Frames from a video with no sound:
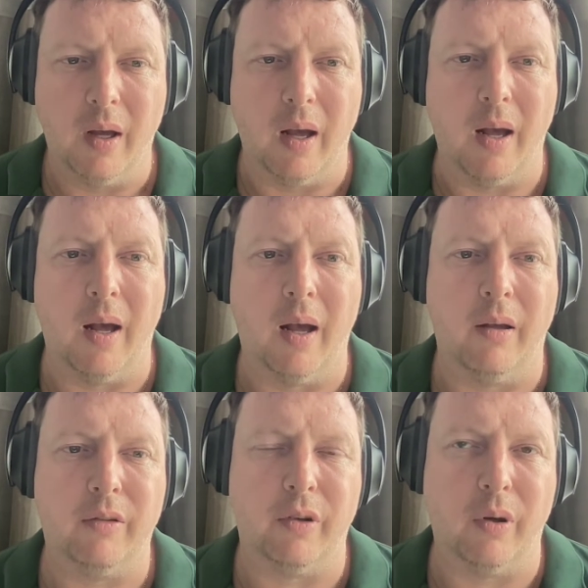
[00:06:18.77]

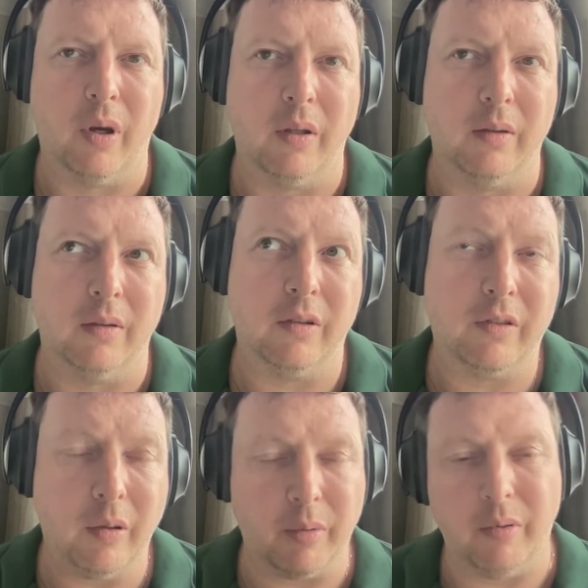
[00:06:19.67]
And at the
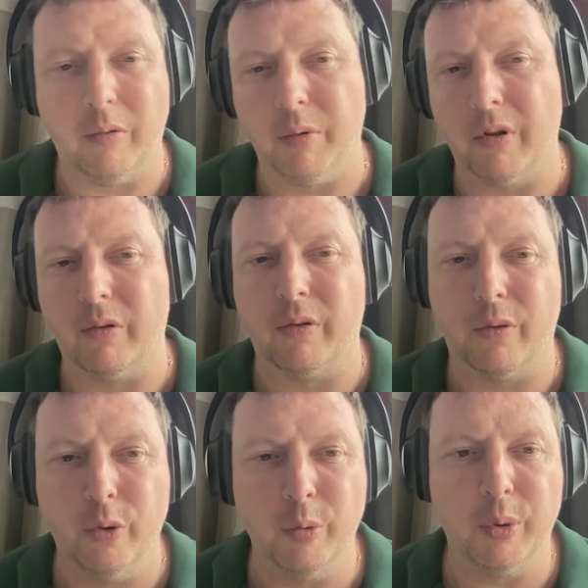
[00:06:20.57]
same time, these materials are
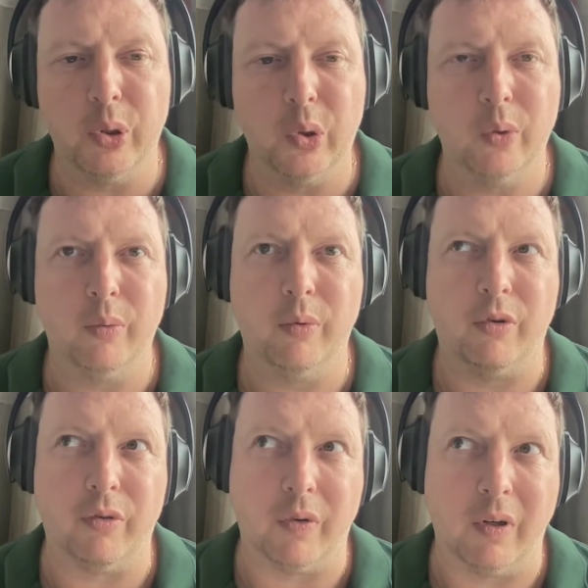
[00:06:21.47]
tunable, which
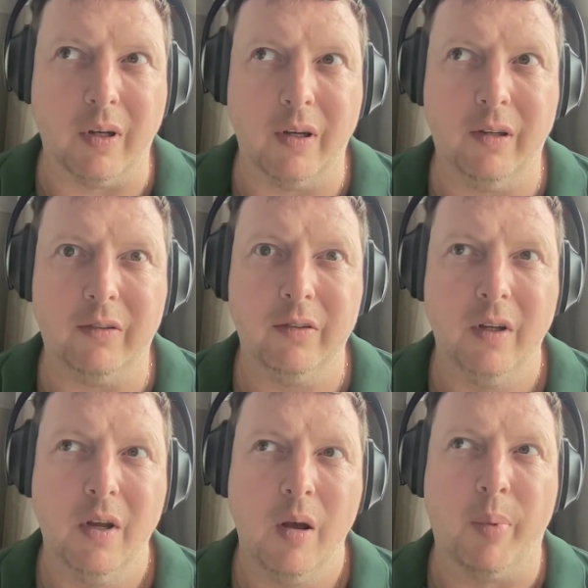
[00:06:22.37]
is very nice.
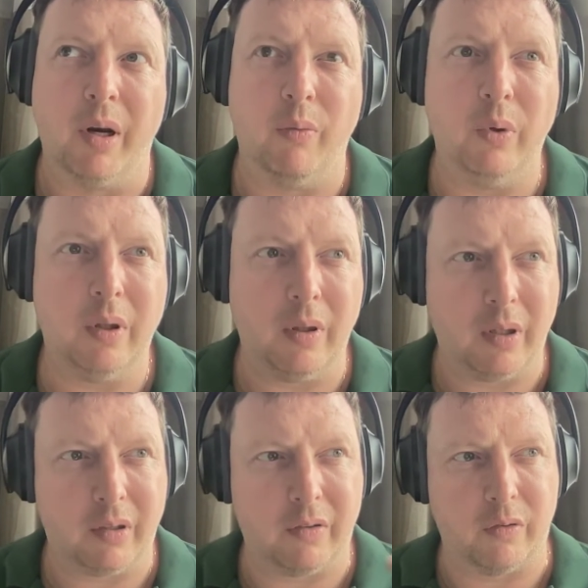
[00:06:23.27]
But I really
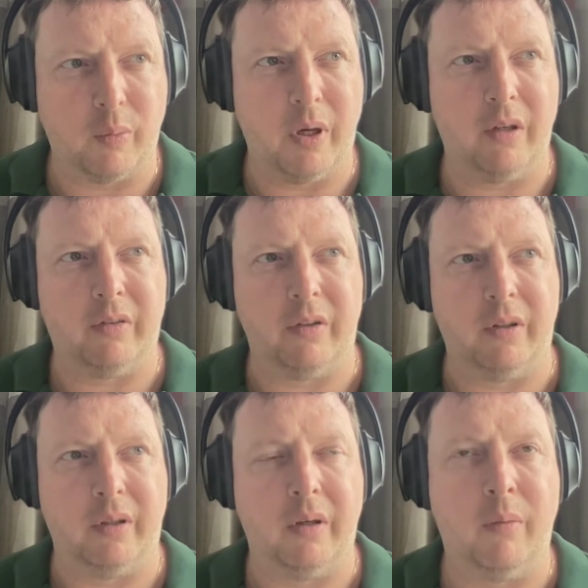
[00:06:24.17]
like this as a way to say,
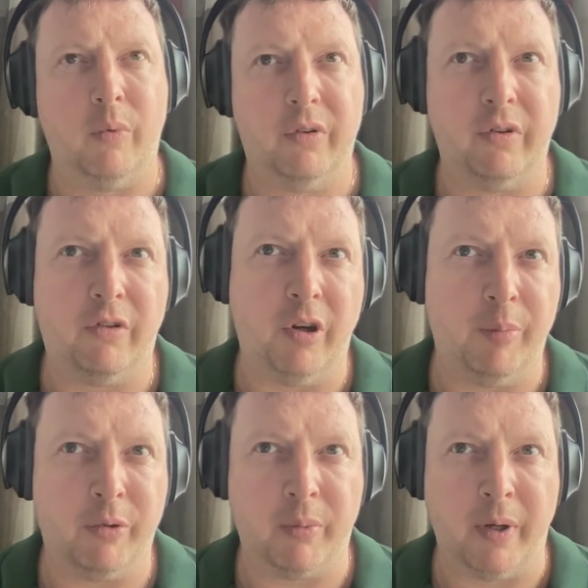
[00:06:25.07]
like, what's the
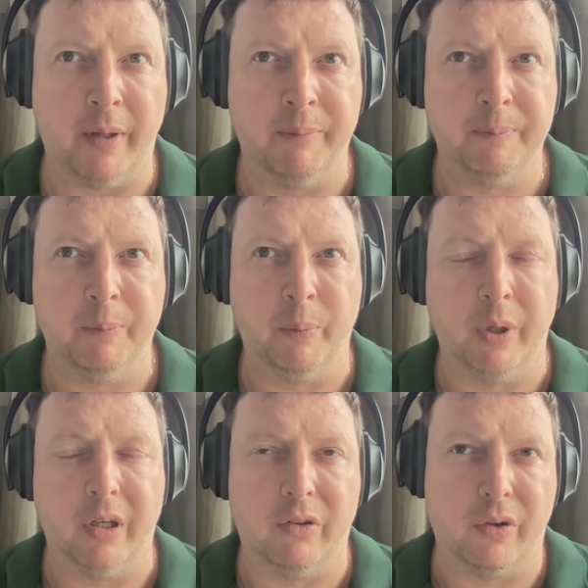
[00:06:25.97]
cheapest way
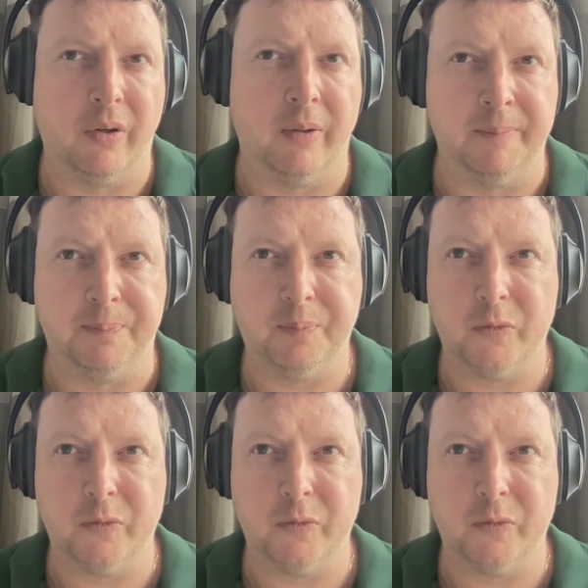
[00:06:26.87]
we could turn